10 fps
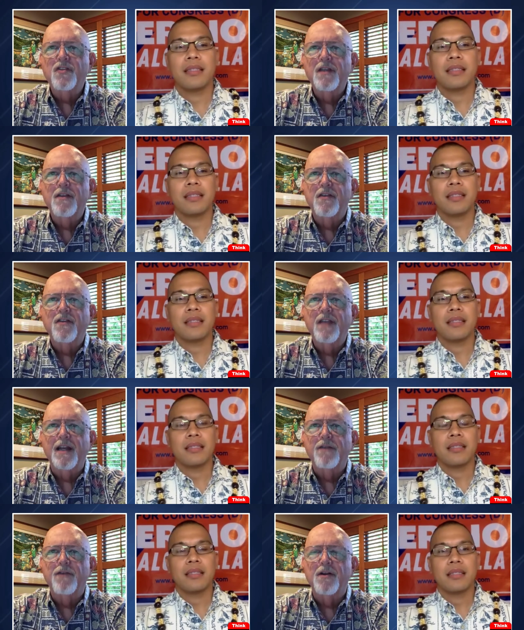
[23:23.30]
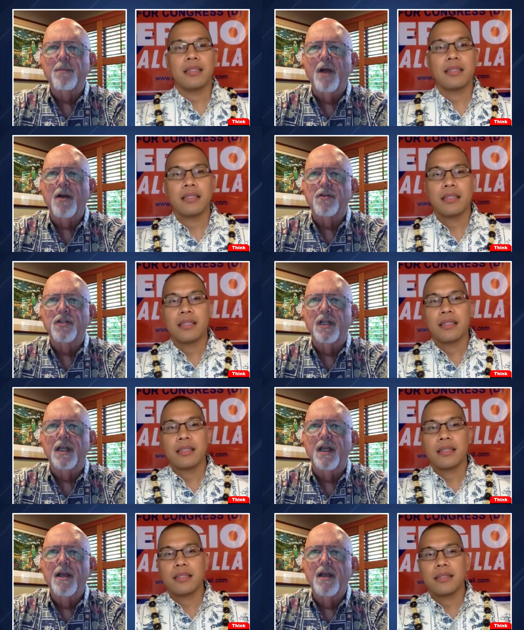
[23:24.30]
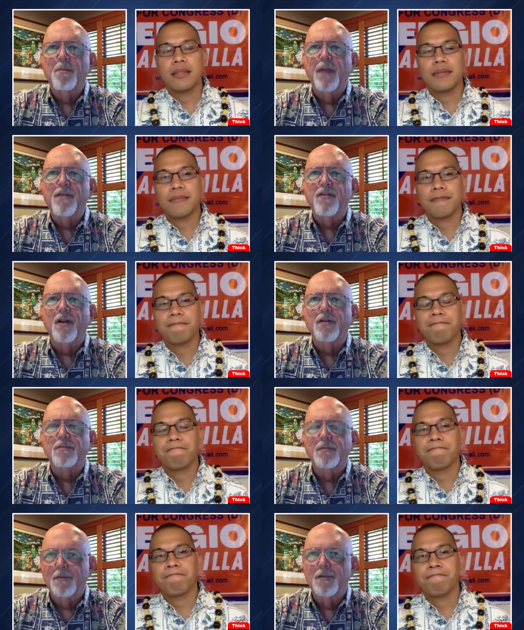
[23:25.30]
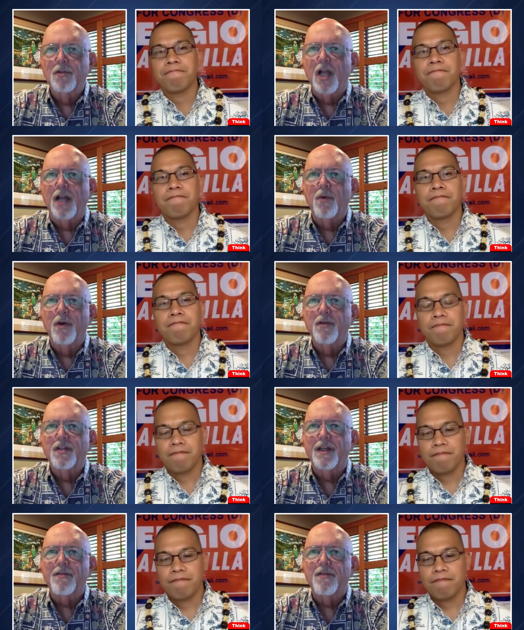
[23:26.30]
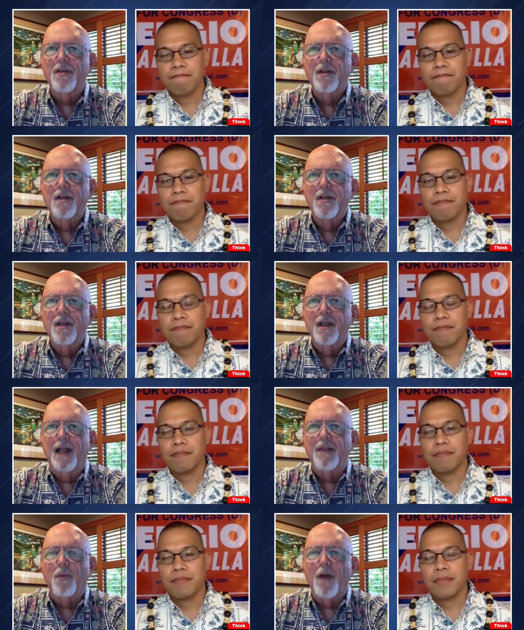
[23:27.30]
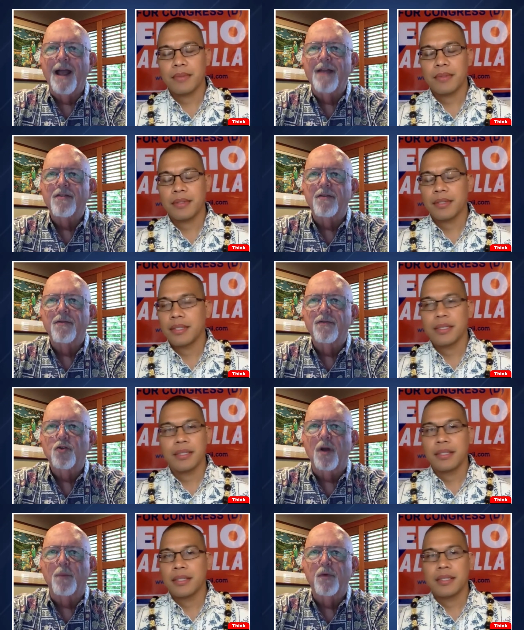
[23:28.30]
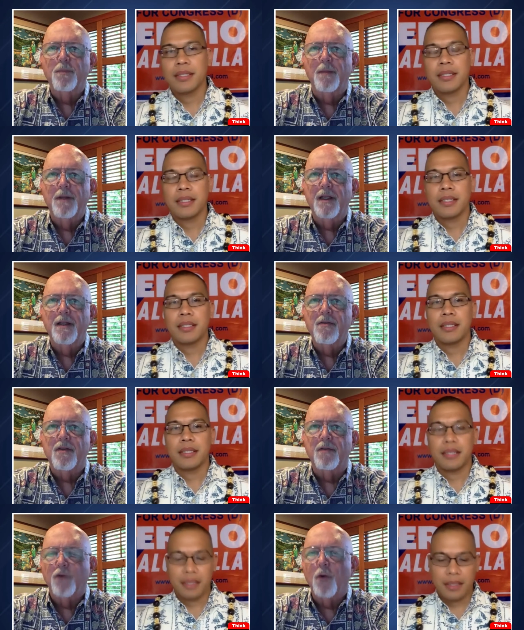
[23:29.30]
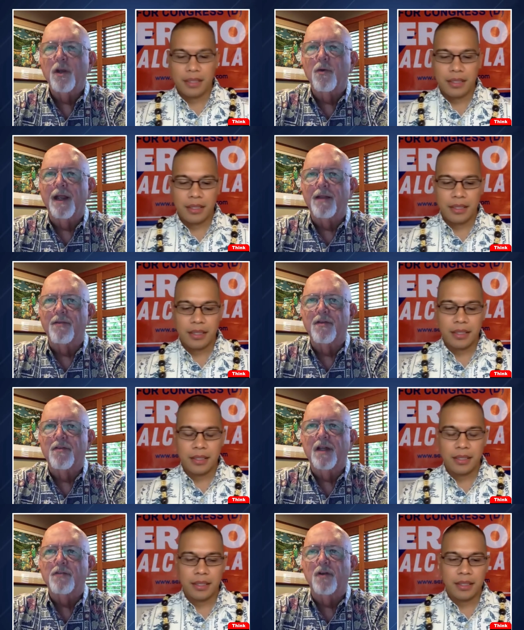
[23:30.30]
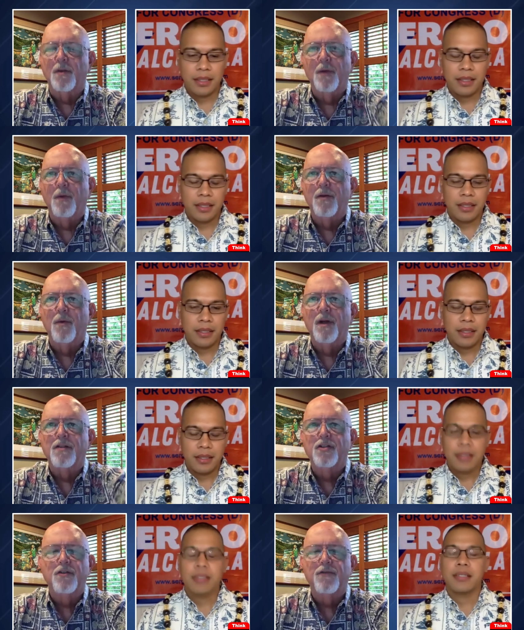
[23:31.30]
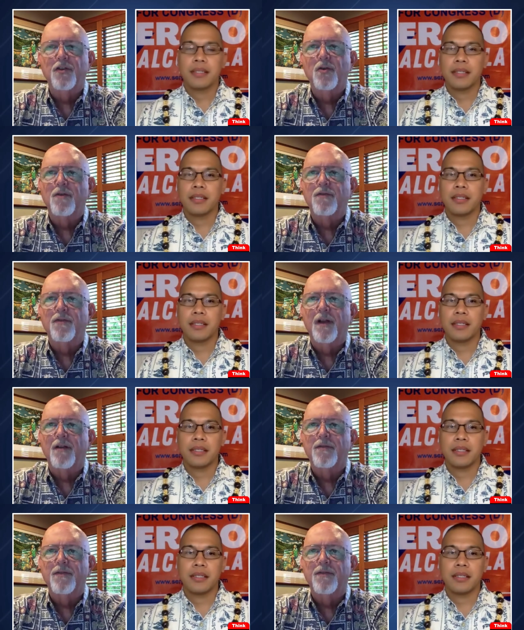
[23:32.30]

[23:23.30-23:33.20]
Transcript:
Speaker 1: see the state of our democracy based on January 6th and the rise of Trump Republicans and voting rights, et cetera? What, what, what is your view of, of